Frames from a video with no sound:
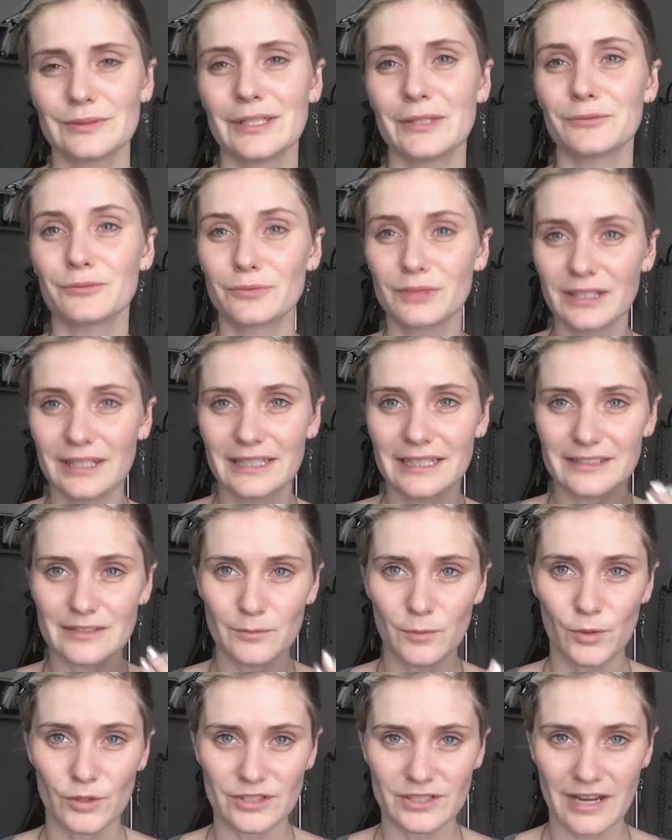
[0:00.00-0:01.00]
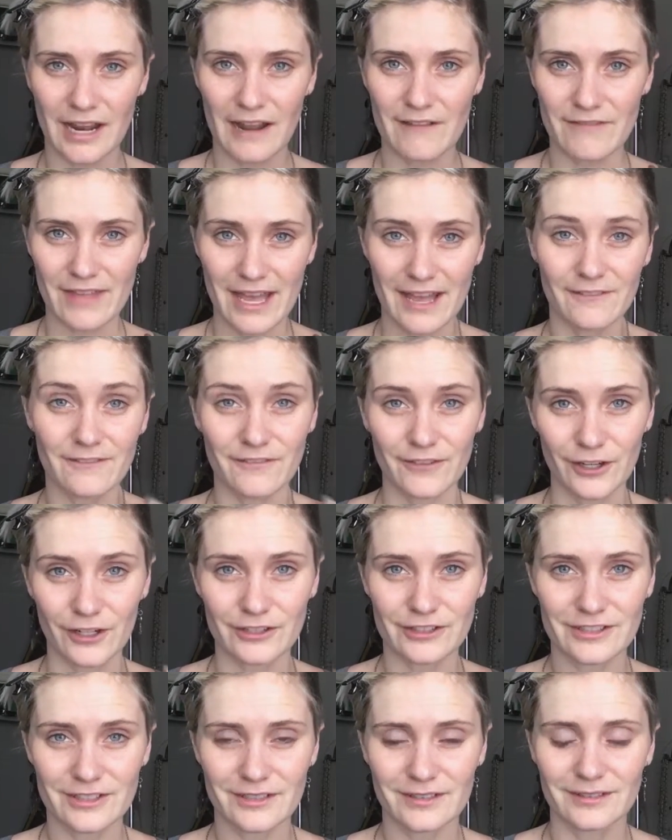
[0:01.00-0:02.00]
it really is important to have that
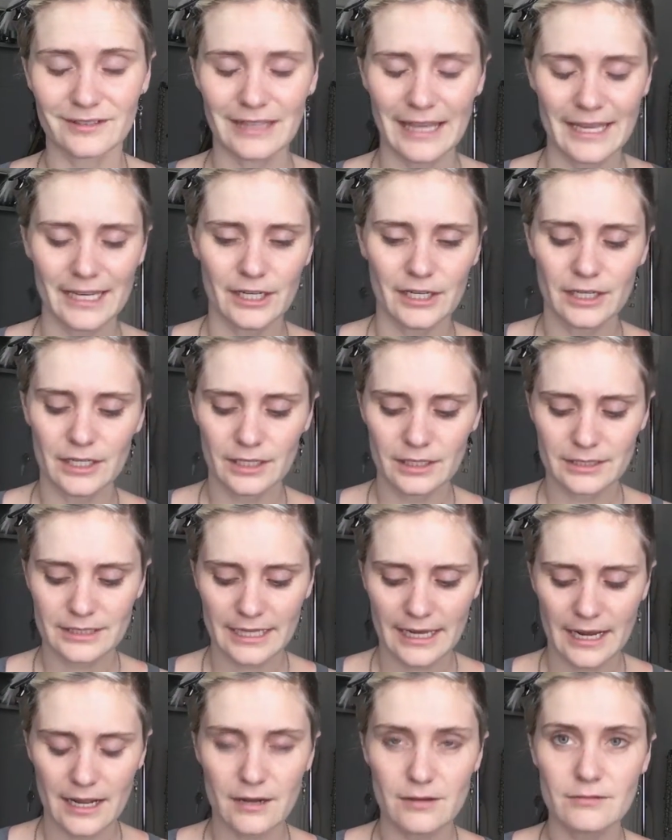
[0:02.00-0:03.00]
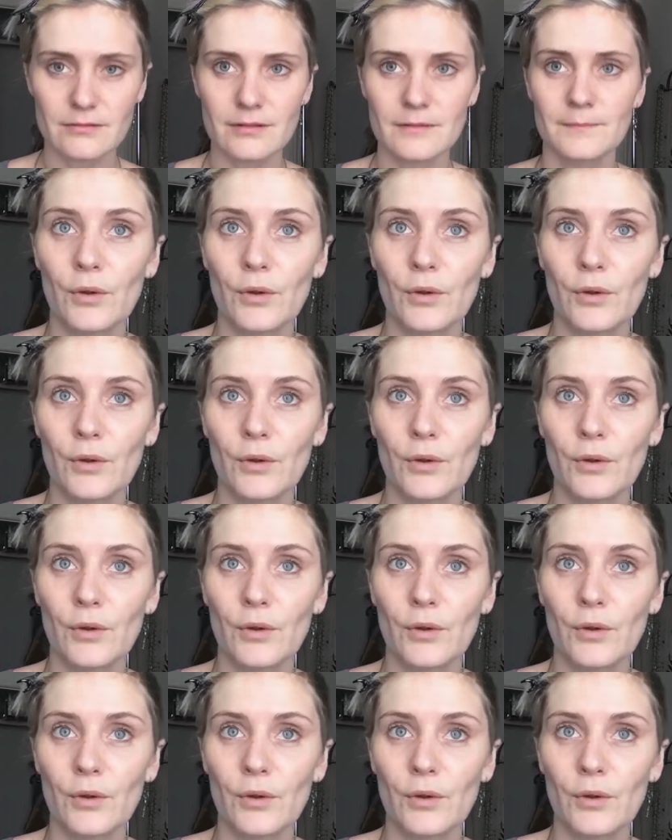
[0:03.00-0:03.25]
first layer down.